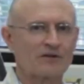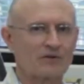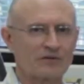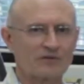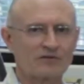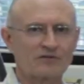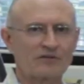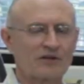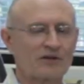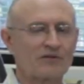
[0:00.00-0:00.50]
the
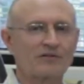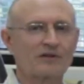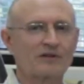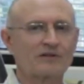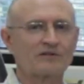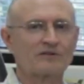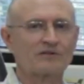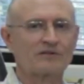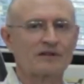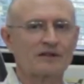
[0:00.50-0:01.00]

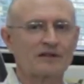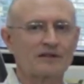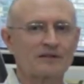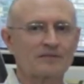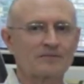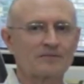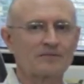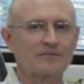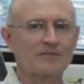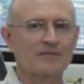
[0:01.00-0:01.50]
Soviet
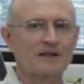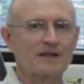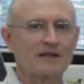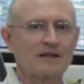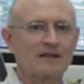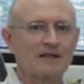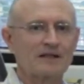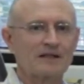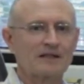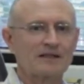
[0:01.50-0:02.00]
um,
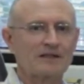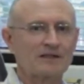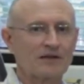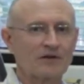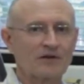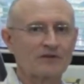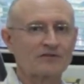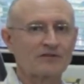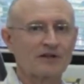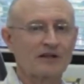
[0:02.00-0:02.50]

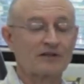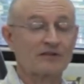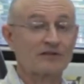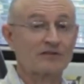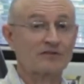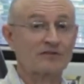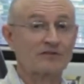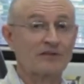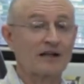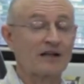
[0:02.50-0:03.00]

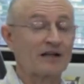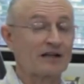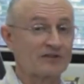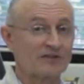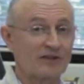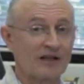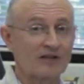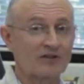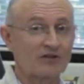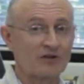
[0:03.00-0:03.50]
neuroscientist
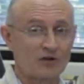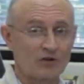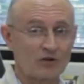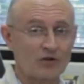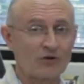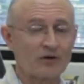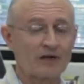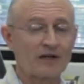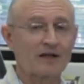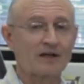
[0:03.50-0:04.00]
Alexander
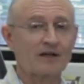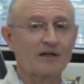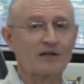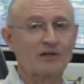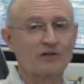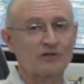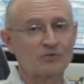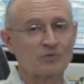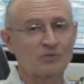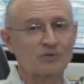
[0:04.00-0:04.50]
Luria,
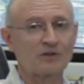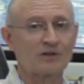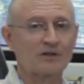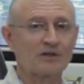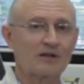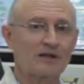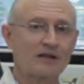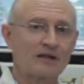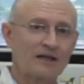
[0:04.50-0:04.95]
his work